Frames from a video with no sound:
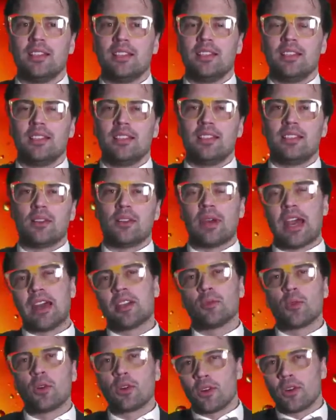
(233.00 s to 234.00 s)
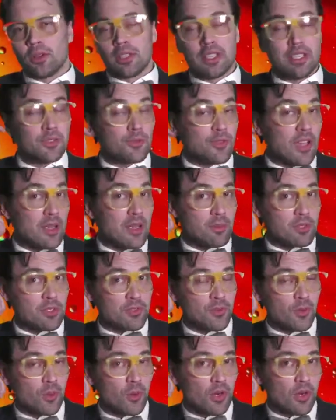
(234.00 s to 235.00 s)
Now, Andy Warhol, he's famous
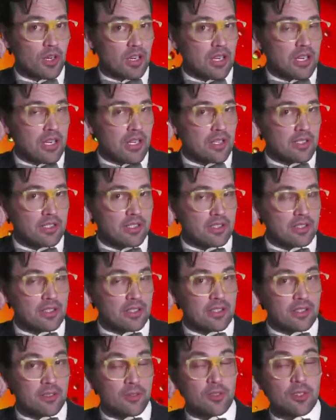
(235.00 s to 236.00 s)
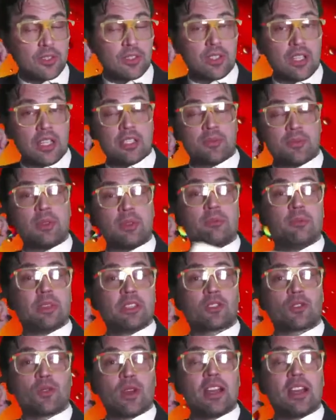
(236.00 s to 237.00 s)
for, he's been
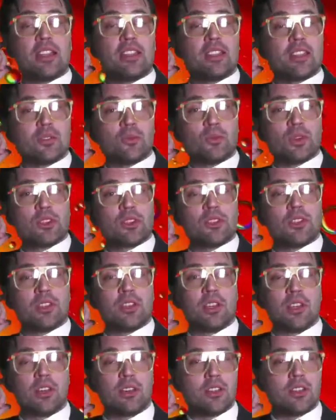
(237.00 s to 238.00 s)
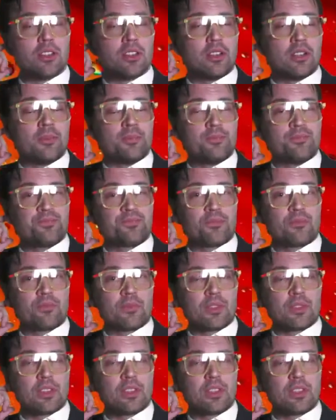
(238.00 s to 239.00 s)
miscredited with the
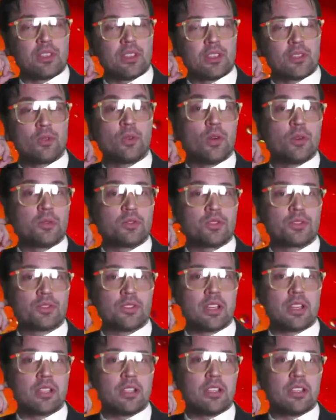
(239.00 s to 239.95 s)
quote that in the